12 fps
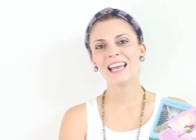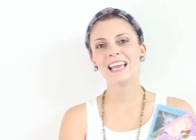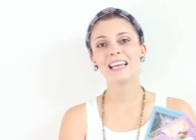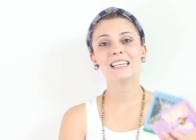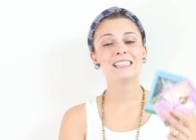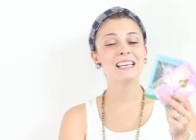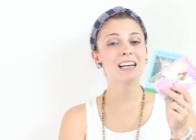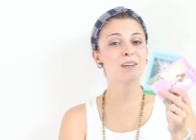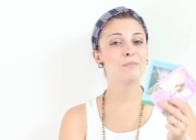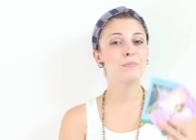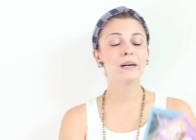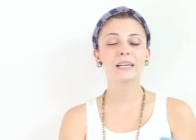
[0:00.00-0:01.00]
and they are
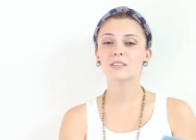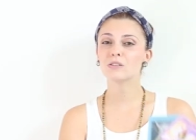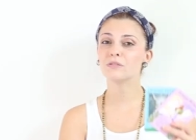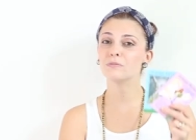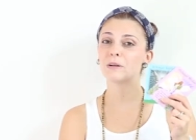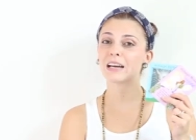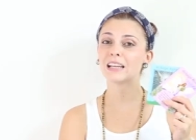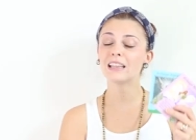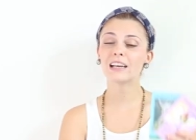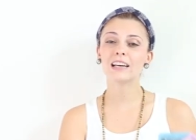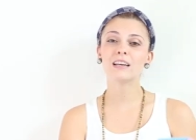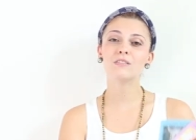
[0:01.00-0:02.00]
part of my
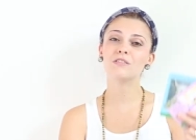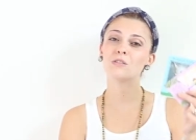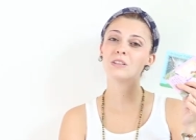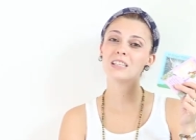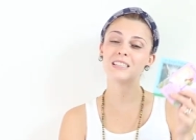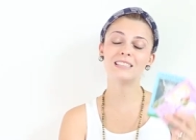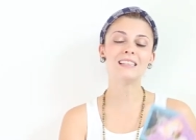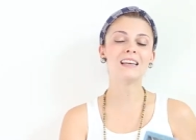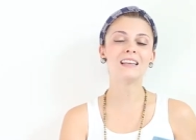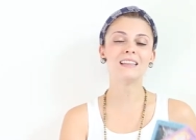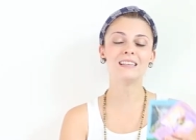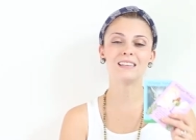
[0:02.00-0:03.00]
life on a
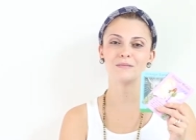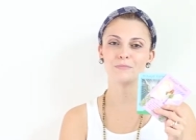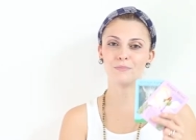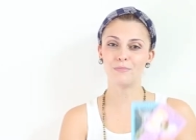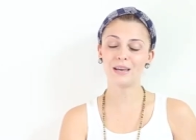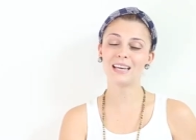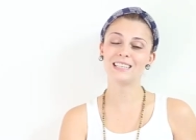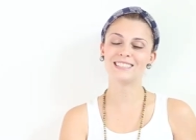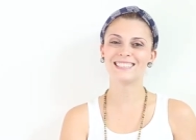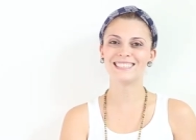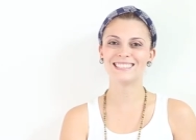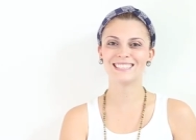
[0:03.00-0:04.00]
daily
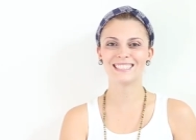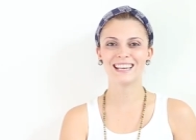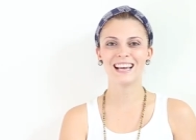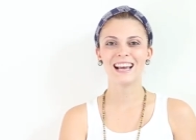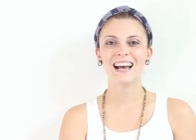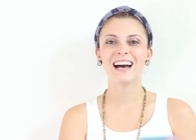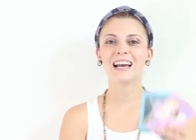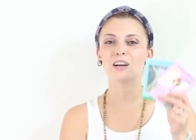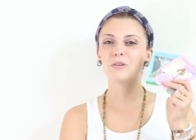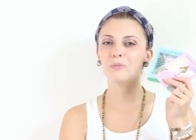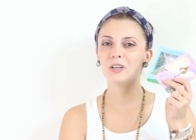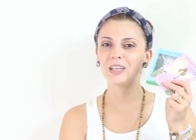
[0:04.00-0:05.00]
basis. I
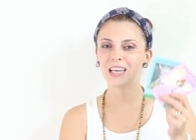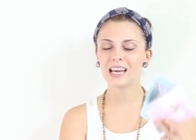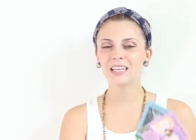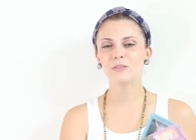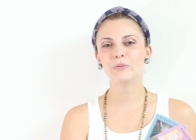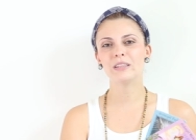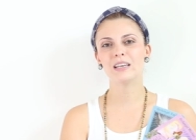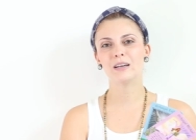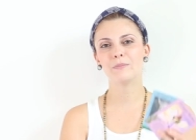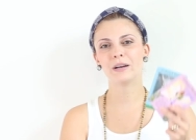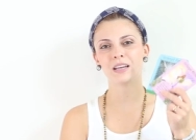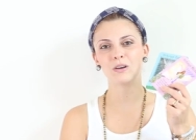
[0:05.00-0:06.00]
communicate with
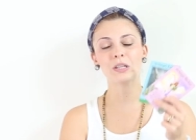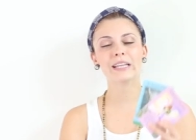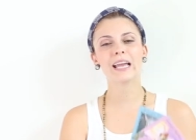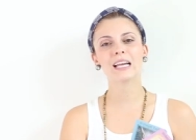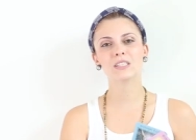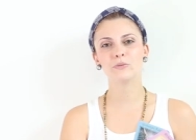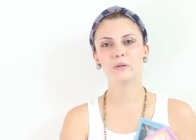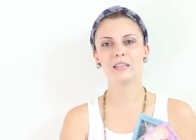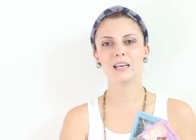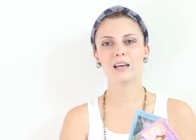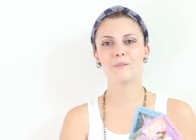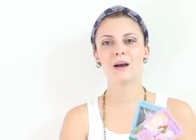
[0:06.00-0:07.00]
them, I connect with
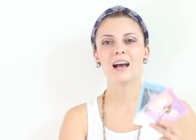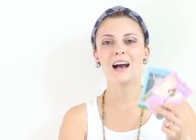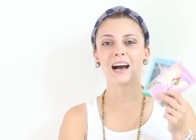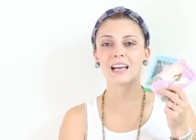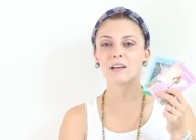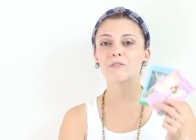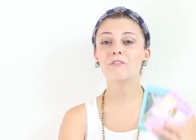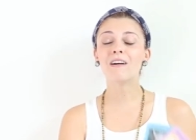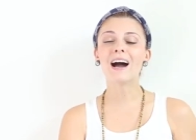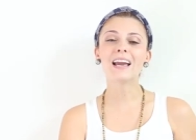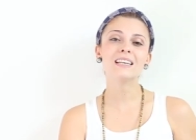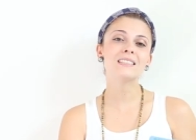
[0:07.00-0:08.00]
them, I
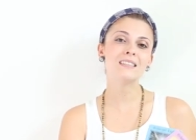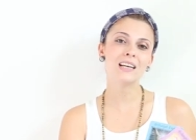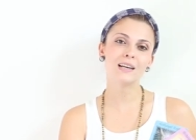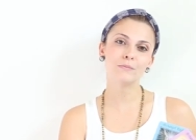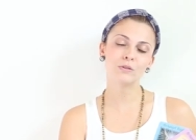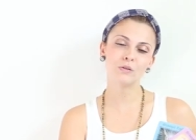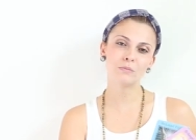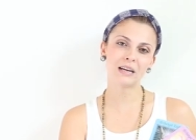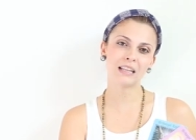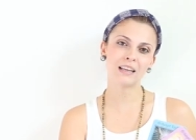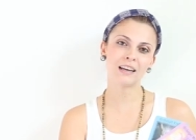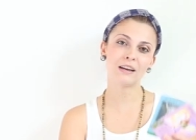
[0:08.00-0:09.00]
invite them to my
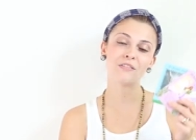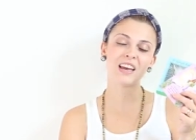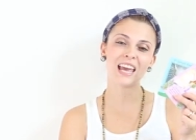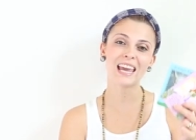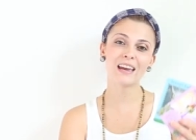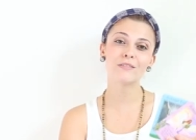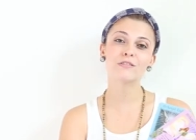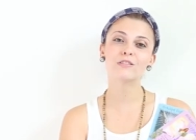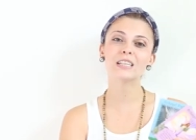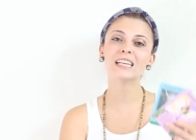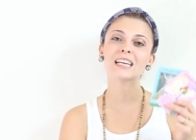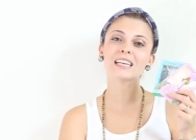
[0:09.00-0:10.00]
life
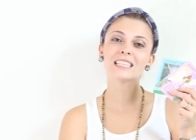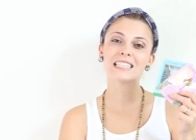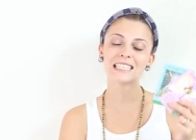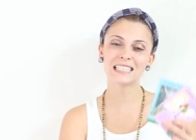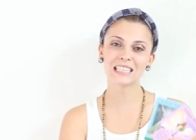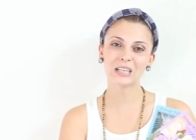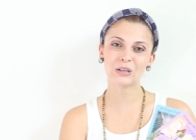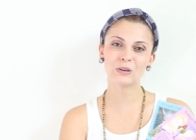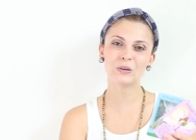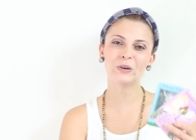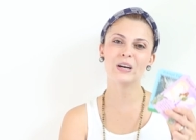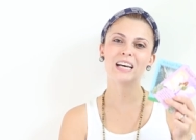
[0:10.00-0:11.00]
every
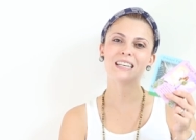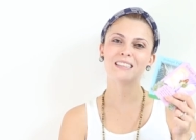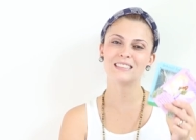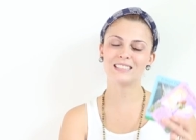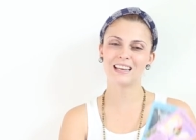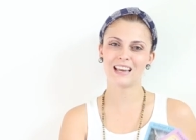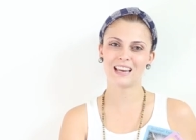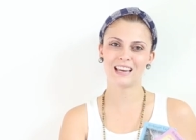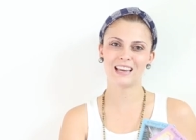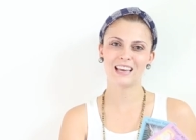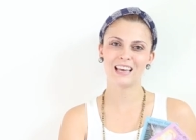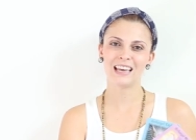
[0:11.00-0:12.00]
single day.
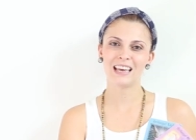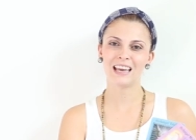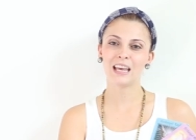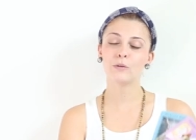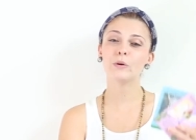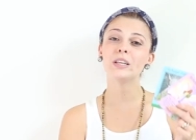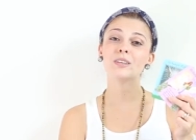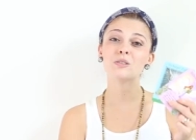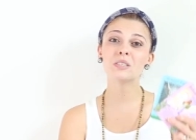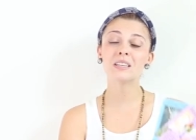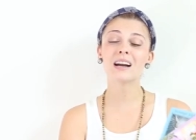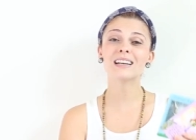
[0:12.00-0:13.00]
And when you
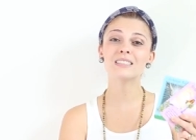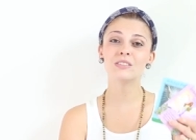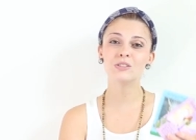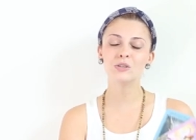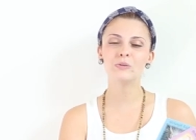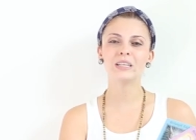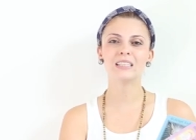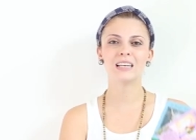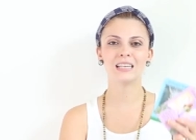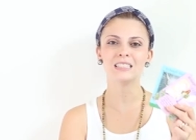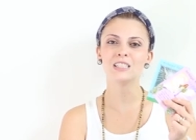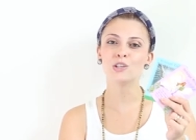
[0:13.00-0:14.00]
start doing
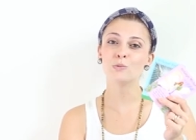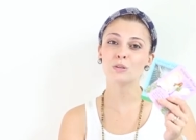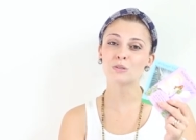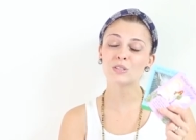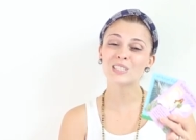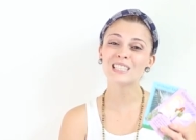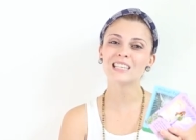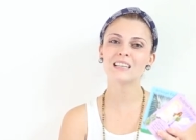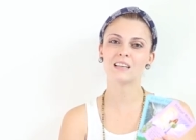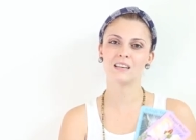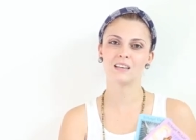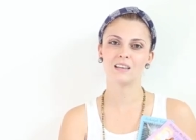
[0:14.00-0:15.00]
that, you will see,